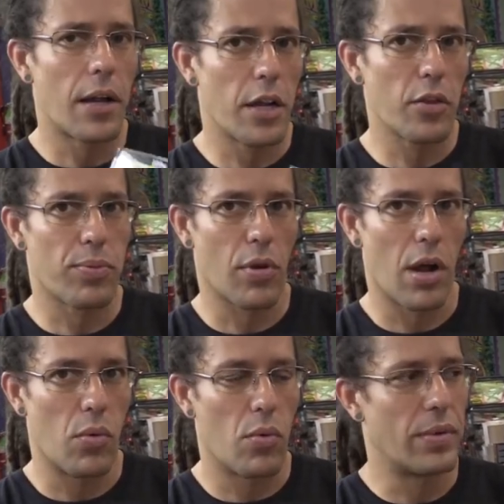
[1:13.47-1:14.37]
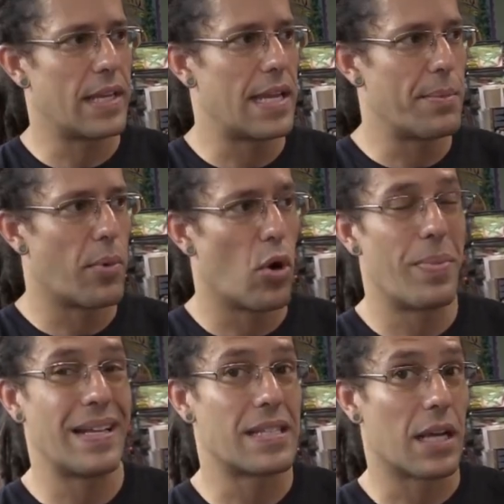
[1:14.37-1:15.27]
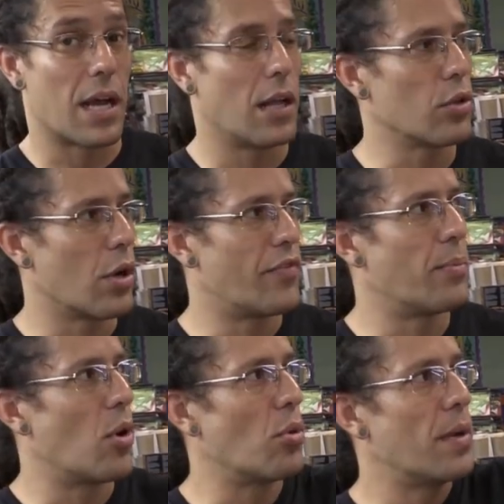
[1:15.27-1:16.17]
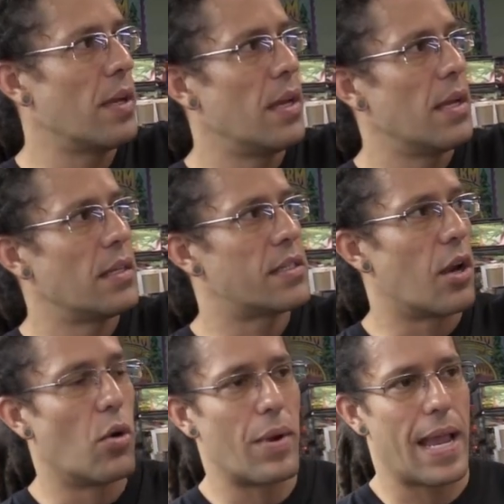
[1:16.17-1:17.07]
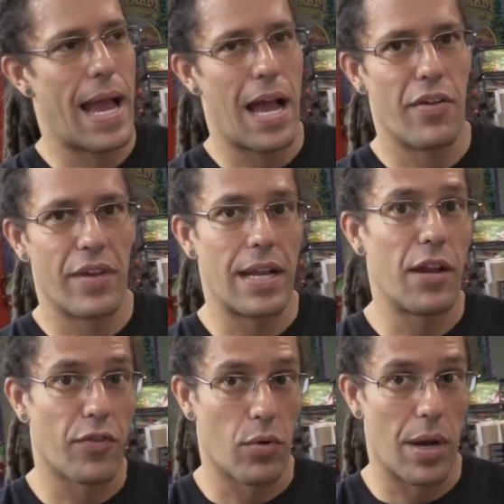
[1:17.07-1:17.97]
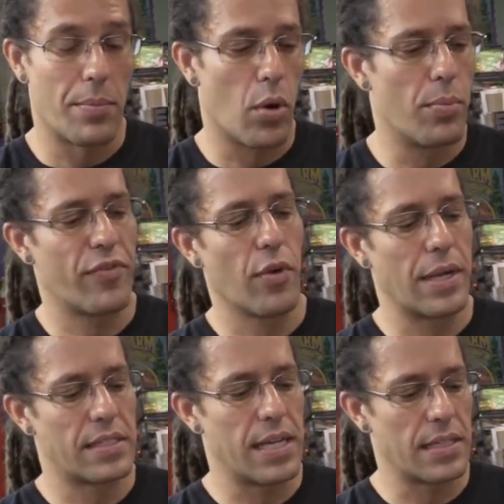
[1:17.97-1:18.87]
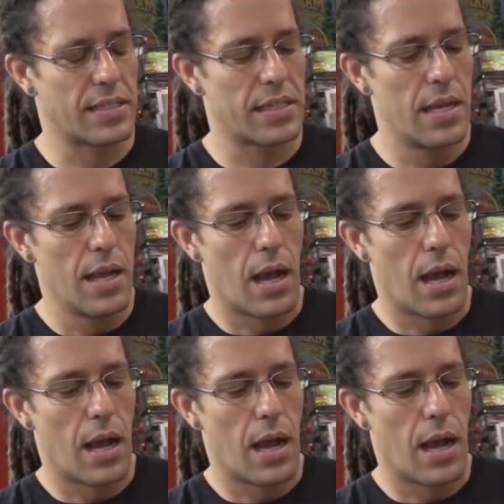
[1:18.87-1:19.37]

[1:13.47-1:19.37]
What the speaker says: Another pro with the heat bulb is the color of the bulb. So we have an infrared bulb, for instance.